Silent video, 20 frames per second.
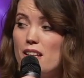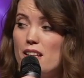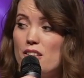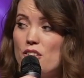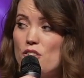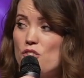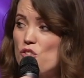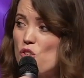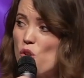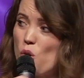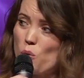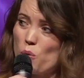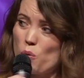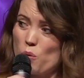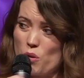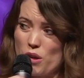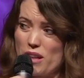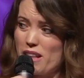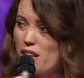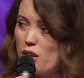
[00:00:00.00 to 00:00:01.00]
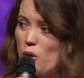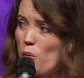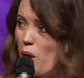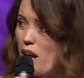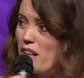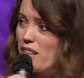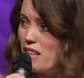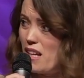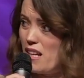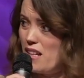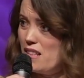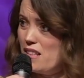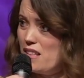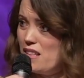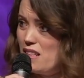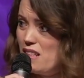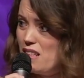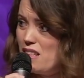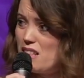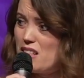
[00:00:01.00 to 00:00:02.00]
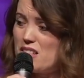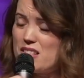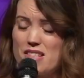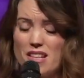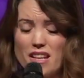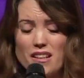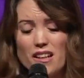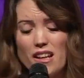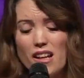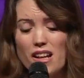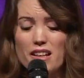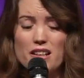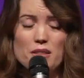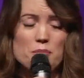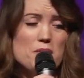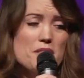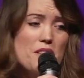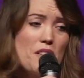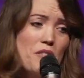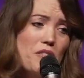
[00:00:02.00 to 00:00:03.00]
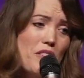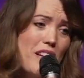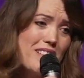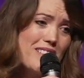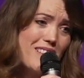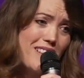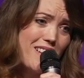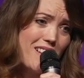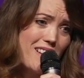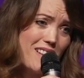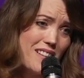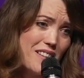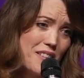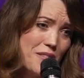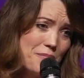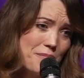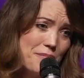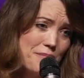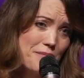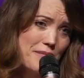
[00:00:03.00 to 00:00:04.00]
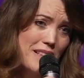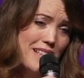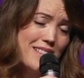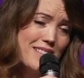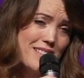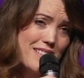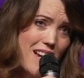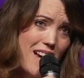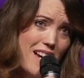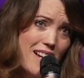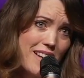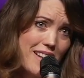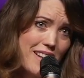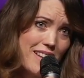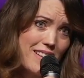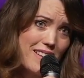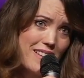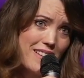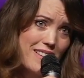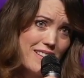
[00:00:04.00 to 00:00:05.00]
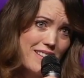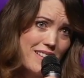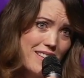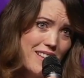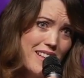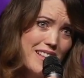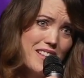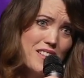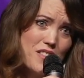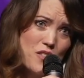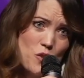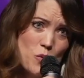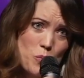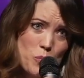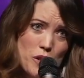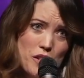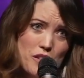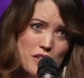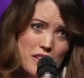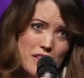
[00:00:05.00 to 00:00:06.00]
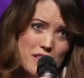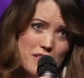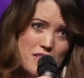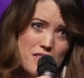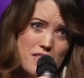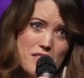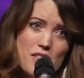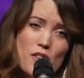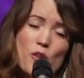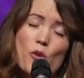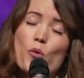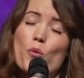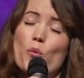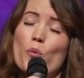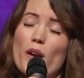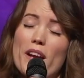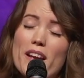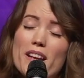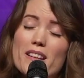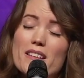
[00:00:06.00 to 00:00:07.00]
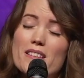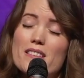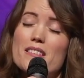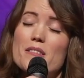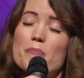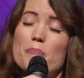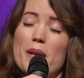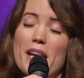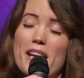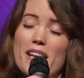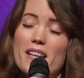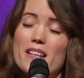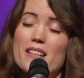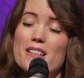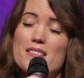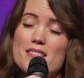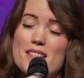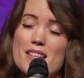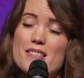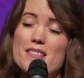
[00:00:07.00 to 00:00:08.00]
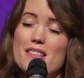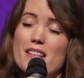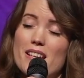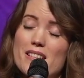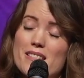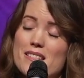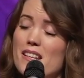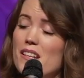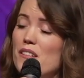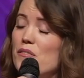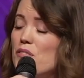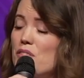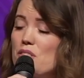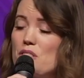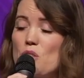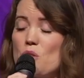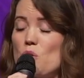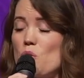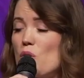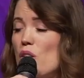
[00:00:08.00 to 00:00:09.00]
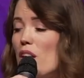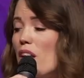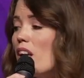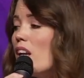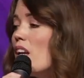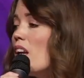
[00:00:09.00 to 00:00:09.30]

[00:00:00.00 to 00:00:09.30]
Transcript: There's no getting around that. The Son of God himself had to come and die and experience great pain, it says in Isaiah 53.